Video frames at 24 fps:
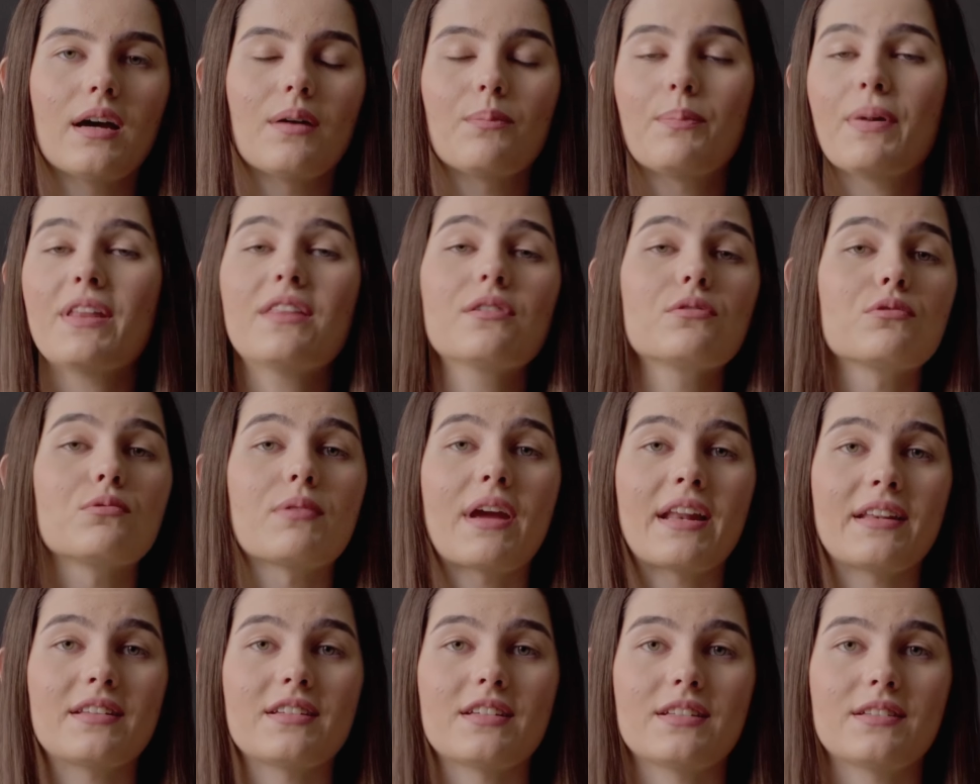Better
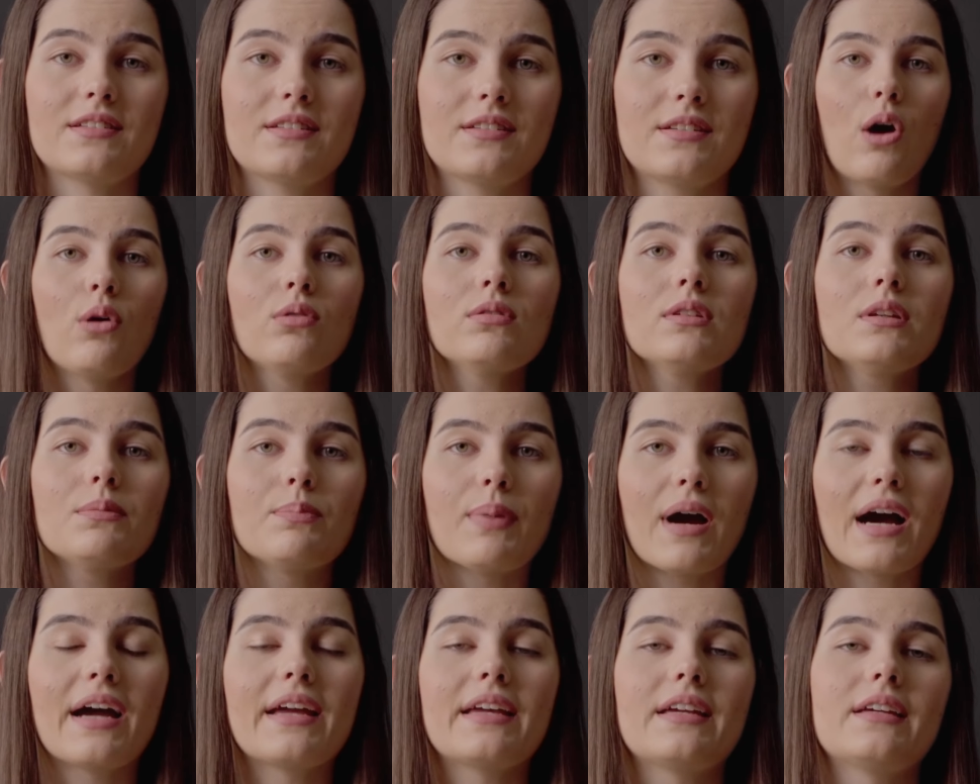rent it. Only
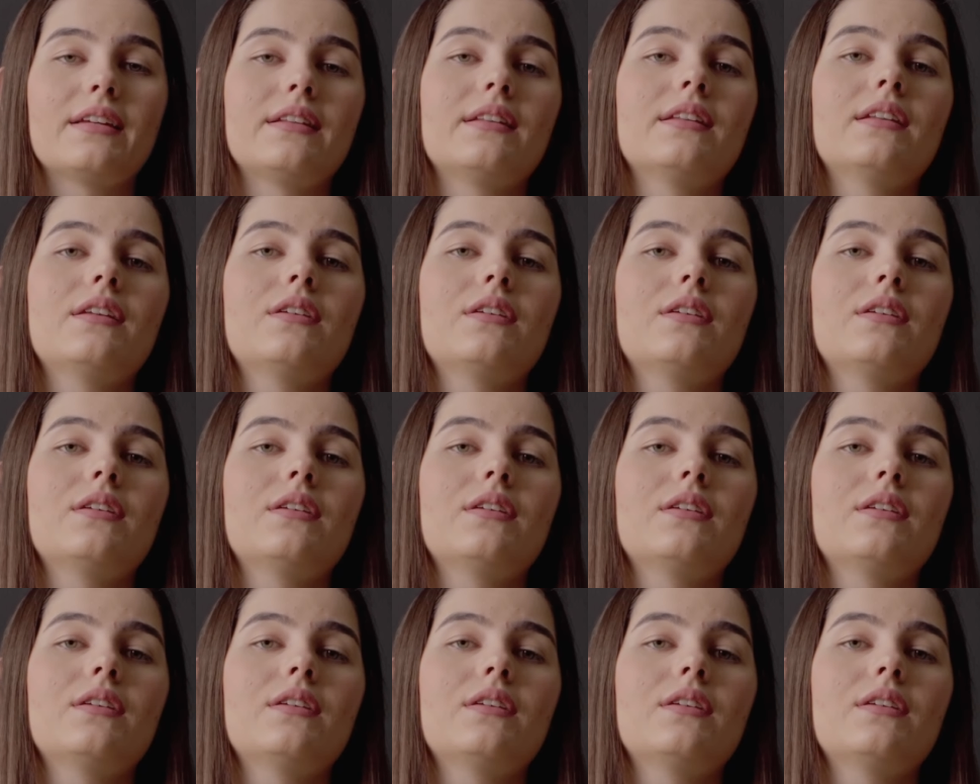buy it